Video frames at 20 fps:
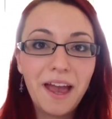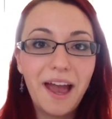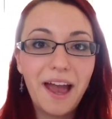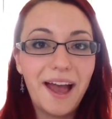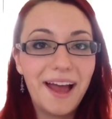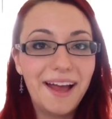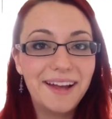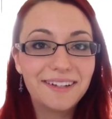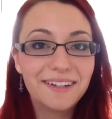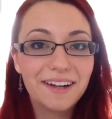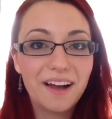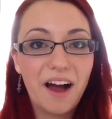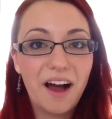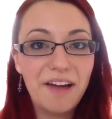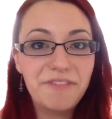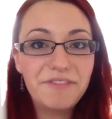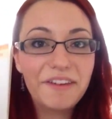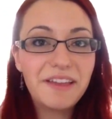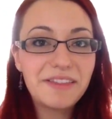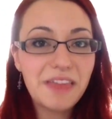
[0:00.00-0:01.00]
And
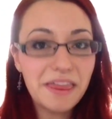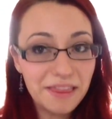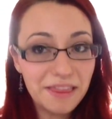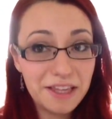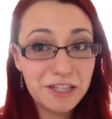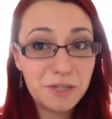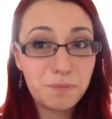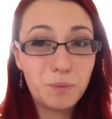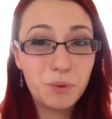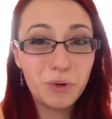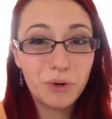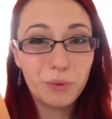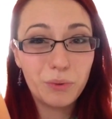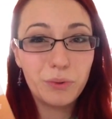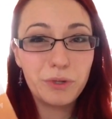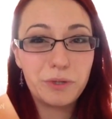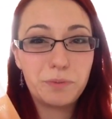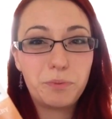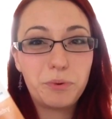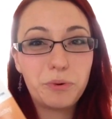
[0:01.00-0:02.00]
I found that this book
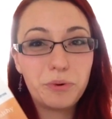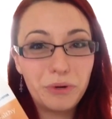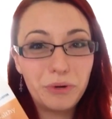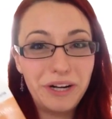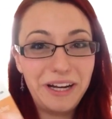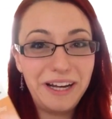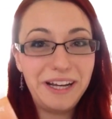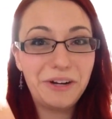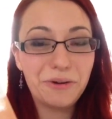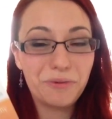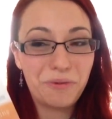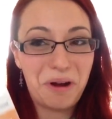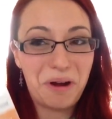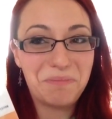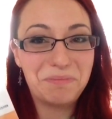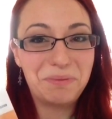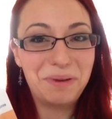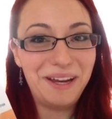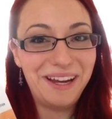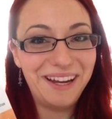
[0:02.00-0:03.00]
was pretty
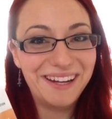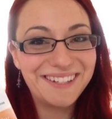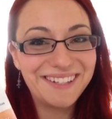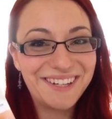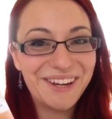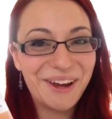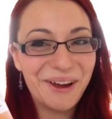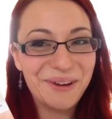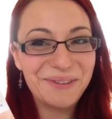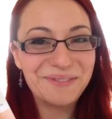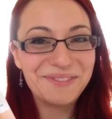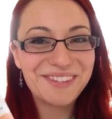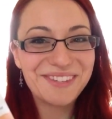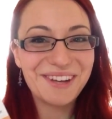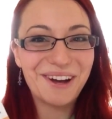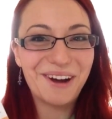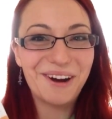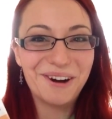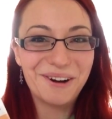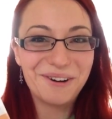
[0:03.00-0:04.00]
grumpy in terms
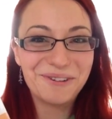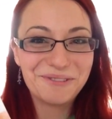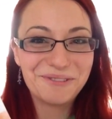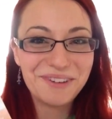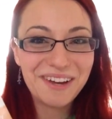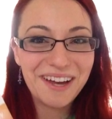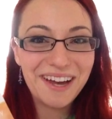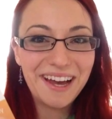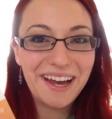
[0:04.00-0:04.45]
of